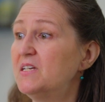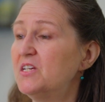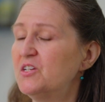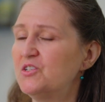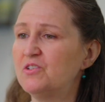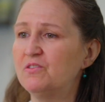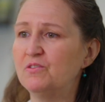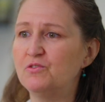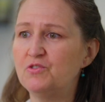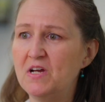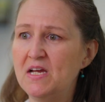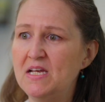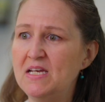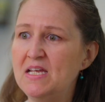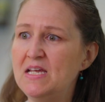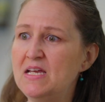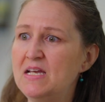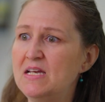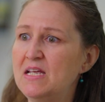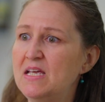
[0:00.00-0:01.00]
additional
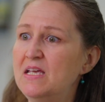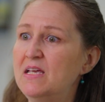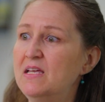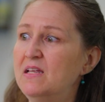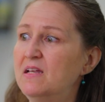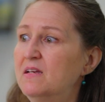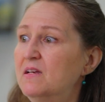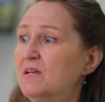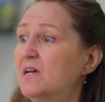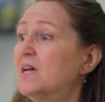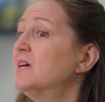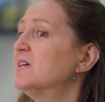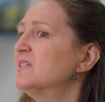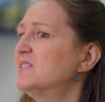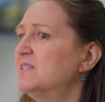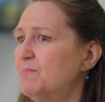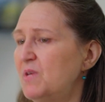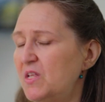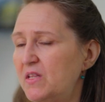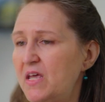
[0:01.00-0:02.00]
training in
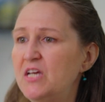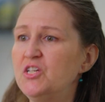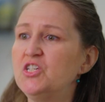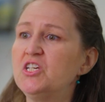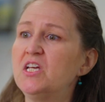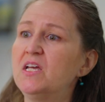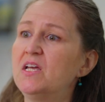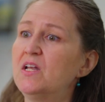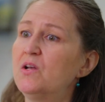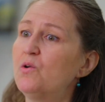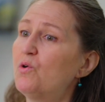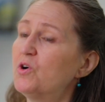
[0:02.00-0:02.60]
simulation